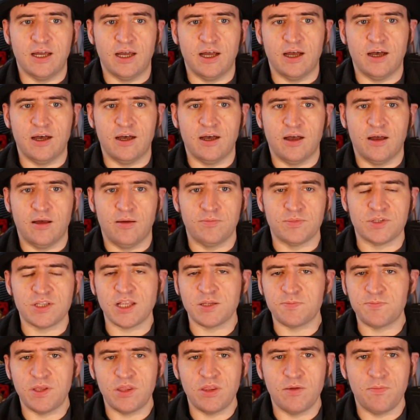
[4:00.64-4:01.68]
So
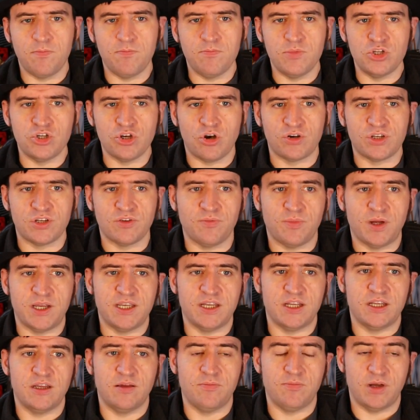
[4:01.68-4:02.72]
that's been the majority
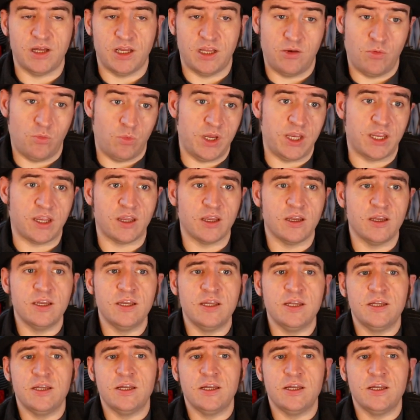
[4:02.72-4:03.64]
of my week.